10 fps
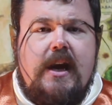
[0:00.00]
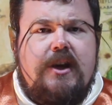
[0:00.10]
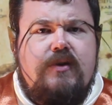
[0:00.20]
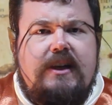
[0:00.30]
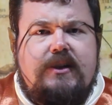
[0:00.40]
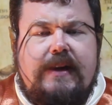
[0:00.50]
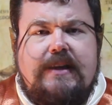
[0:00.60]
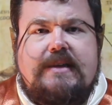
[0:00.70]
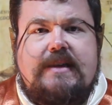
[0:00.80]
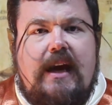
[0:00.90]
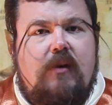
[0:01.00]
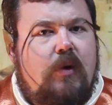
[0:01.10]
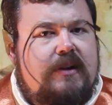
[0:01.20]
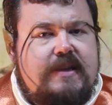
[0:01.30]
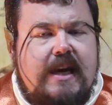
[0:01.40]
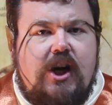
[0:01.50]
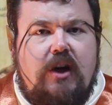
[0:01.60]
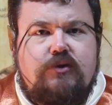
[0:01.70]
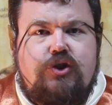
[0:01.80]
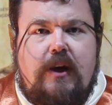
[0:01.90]
You need to understand what is their
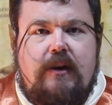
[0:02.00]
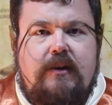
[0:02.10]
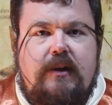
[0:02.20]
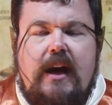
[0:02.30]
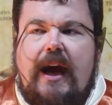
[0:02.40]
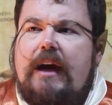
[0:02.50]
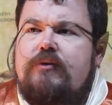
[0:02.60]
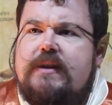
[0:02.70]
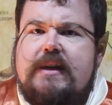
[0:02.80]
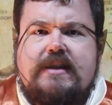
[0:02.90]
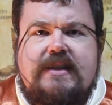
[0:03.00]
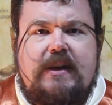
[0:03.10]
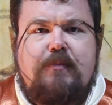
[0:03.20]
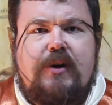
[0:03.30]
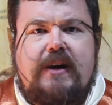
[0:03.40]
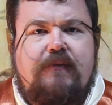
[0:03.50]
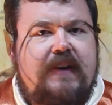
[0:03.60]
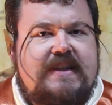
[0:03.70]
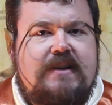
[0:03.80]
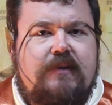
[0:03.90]
culture. How do they celebrate
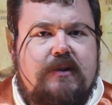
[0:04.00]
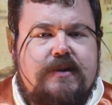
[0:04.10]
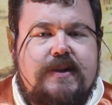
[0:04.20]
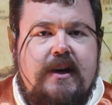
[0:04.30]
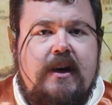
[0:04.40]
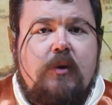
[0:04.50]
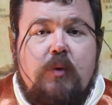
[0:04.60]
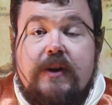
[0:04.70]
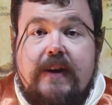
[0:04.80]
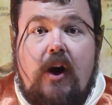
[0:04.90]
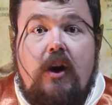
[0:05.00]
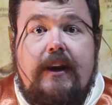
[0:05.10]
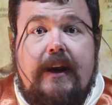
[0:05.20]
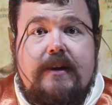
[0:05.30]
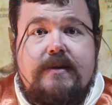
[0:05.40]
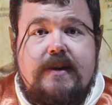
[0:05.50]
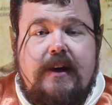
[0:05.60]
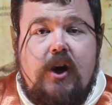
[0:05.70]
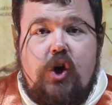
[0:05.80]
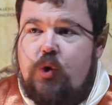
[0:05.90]
festivals? What are their holidays?
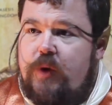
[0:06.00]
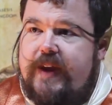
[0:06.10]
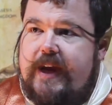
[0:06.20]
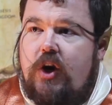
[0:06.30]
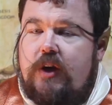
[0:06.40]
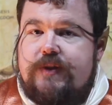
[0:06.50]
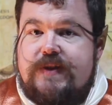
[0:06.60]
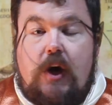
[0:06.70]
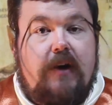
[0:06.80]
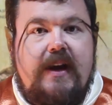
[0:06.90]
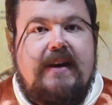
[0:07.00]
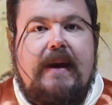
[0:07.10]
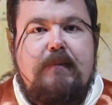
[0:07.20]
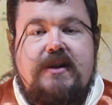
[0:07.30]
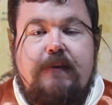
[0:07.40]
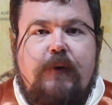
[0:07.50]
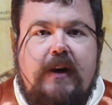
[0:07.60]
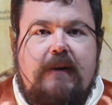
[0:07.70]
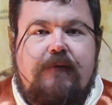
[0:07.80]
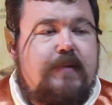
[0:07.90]
Who are their gods? Are they named
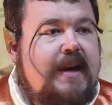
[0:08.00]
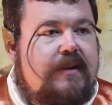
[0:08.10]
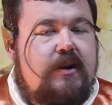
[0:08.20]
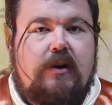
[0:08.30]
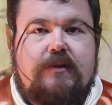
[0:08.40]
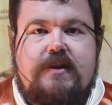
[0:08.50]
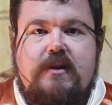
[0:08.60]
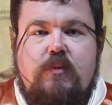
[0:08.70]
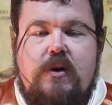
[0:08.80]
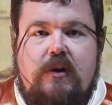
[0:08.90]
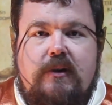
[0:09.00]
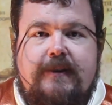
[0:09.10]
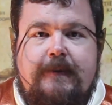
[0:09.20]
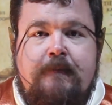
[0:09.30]
differently from the other gods in the world?